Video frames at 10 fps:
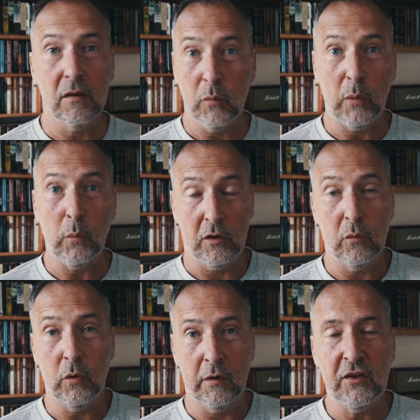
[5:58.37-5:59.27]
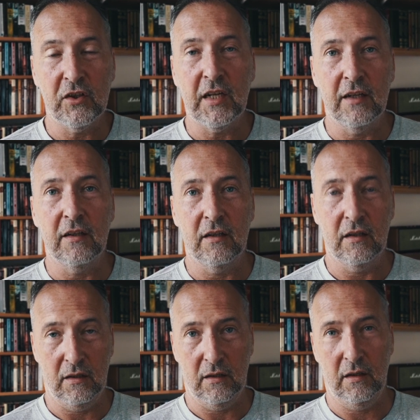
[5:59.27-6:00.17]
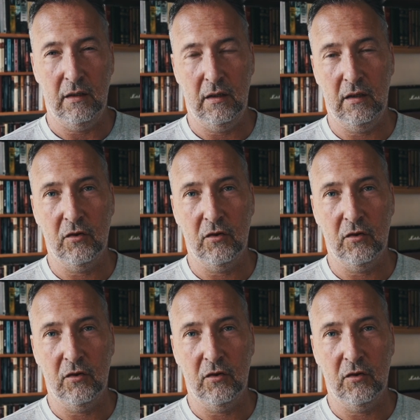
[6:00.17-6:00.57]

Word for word: the way we're, we're educated in, in,